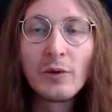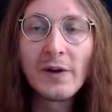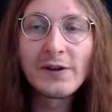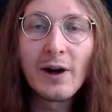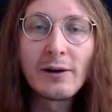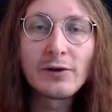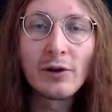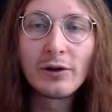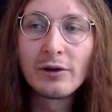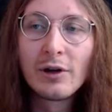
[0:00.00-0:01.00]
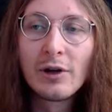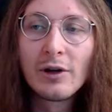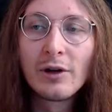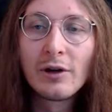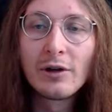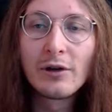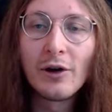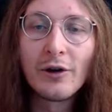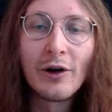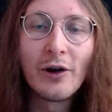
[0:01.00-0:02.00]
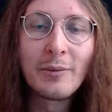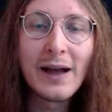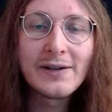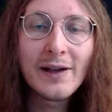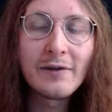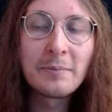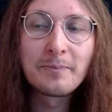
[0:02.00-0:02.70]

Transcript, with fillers: the stuns on her passive,